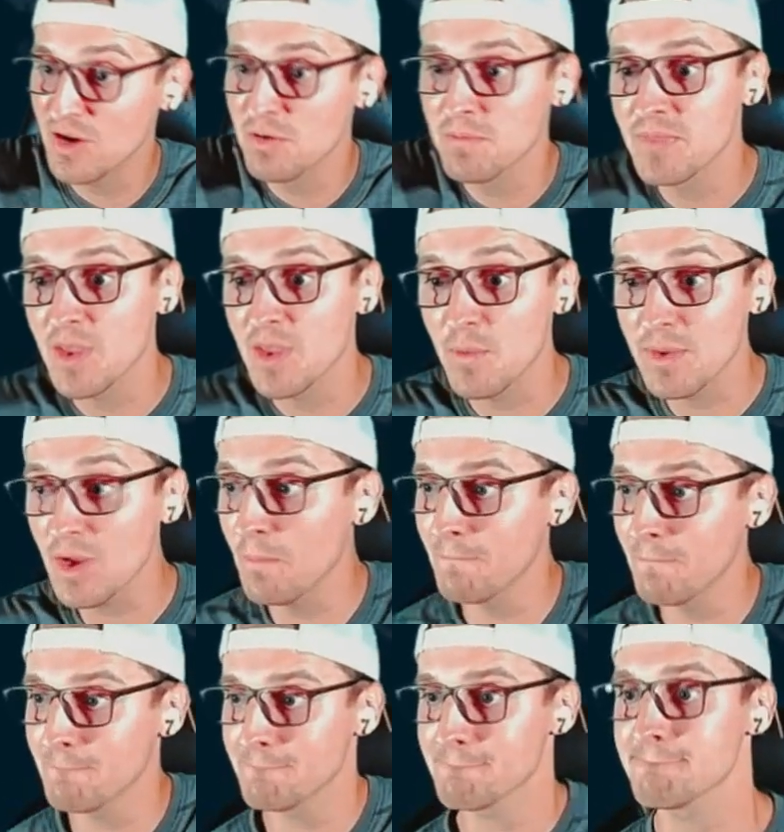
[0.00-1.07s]
away slowly.
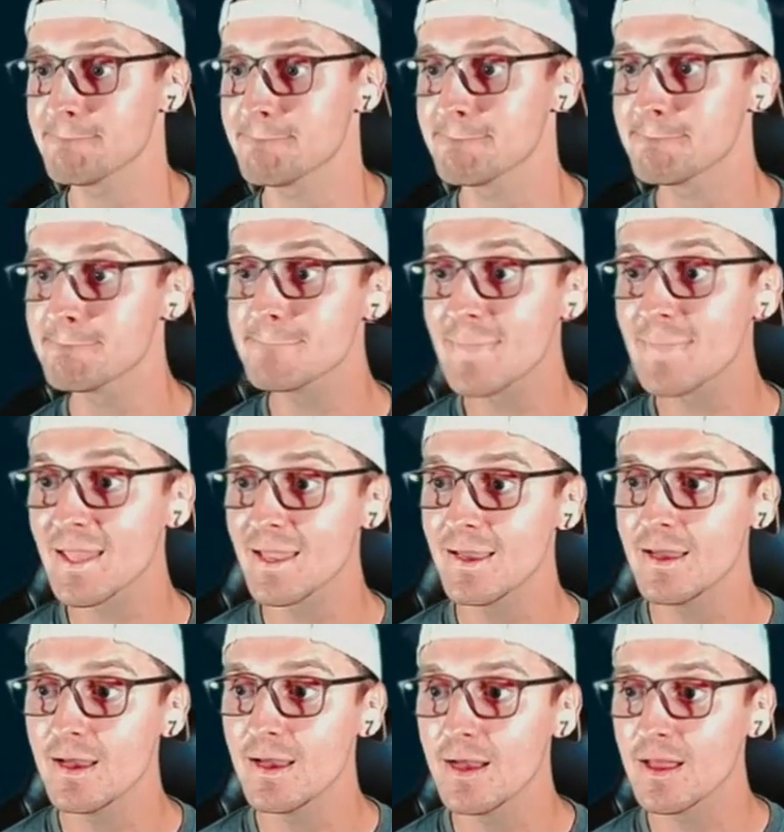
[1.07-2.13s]

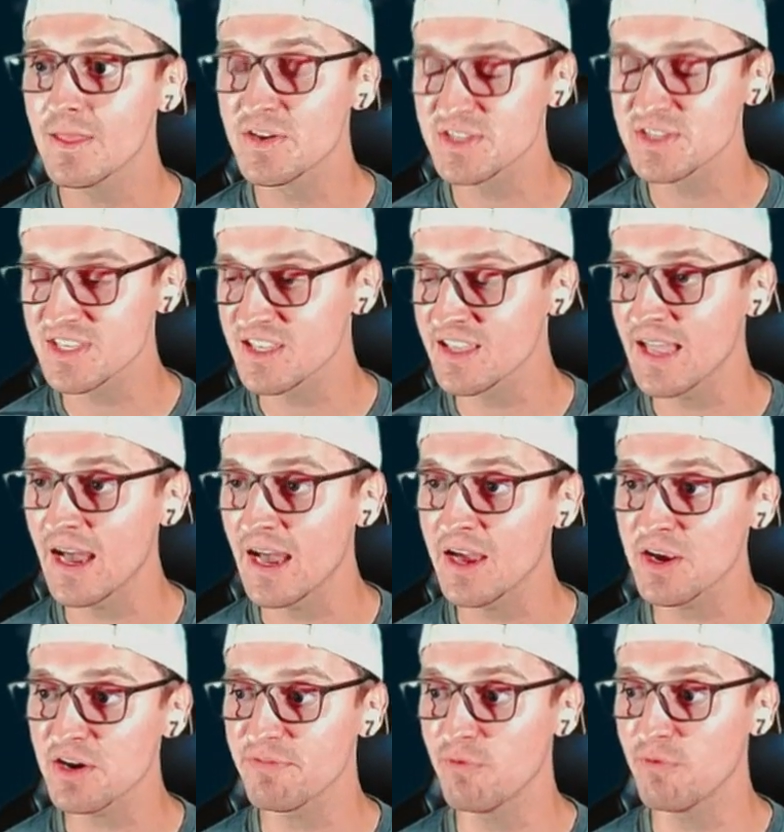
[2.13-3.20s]
Following that
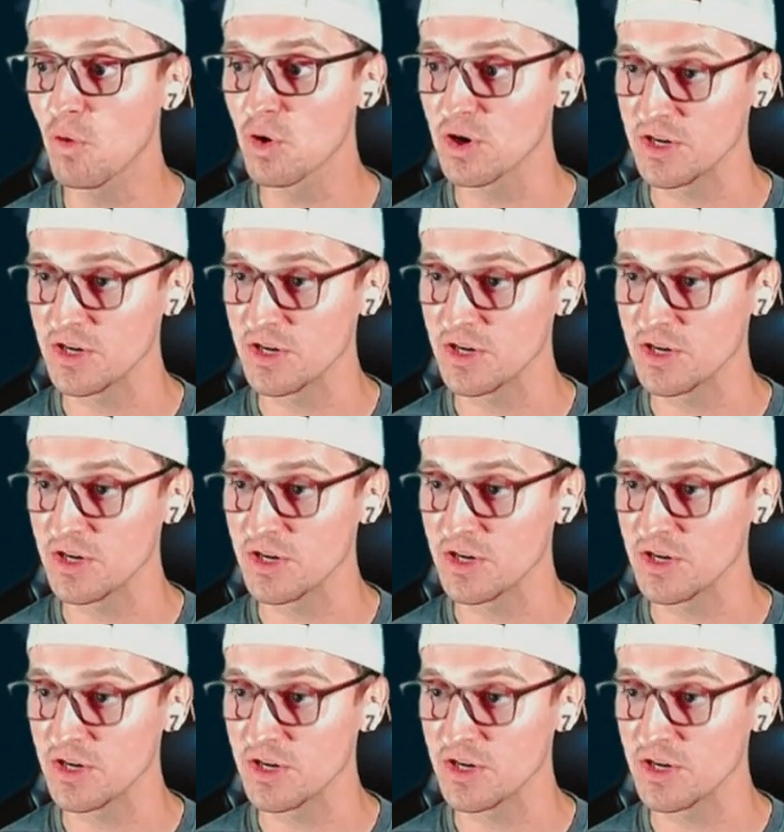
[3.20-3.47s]
adventure, I attempt